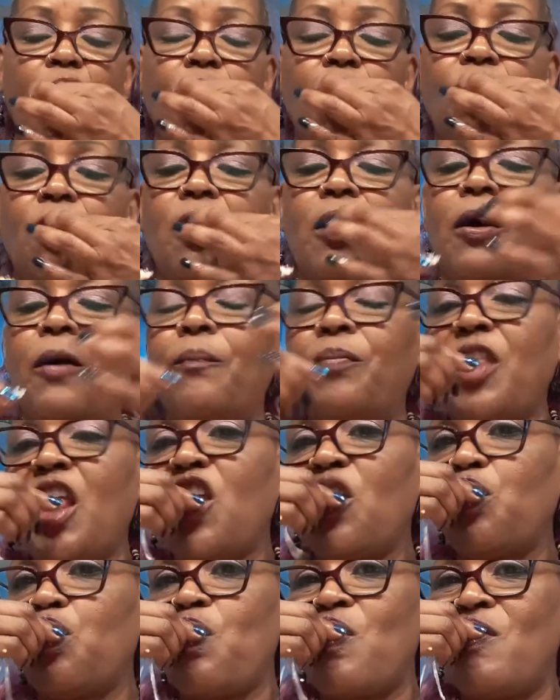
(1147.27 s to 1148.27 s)
Okay.
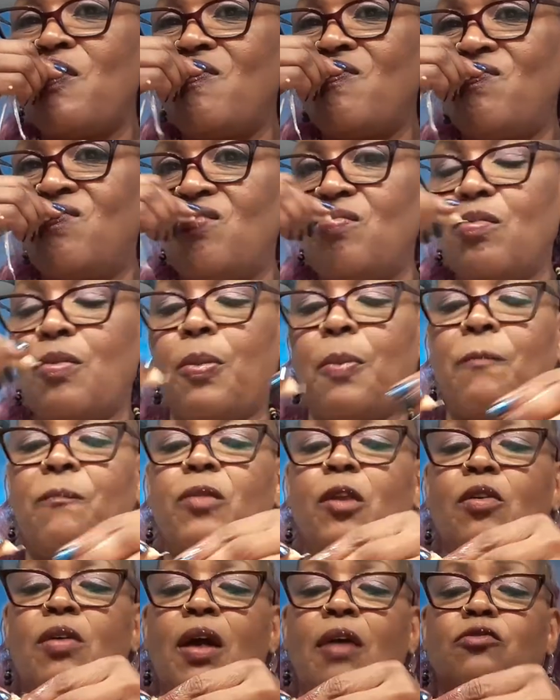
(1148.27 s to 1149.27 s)

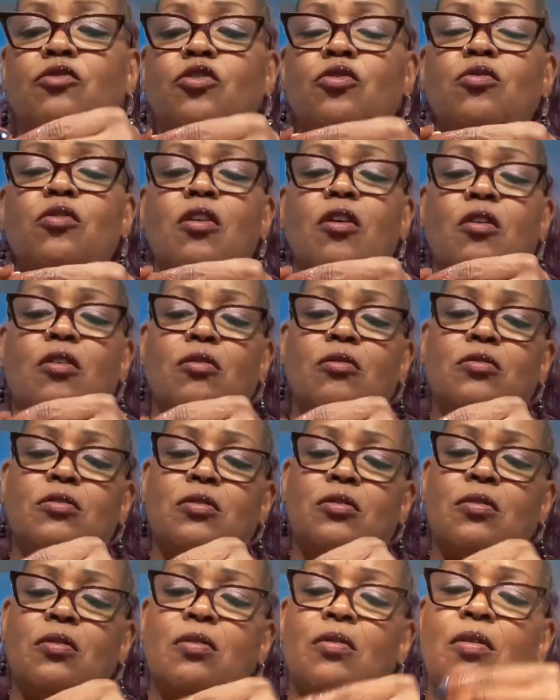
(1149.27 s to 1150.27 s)
I have two girls.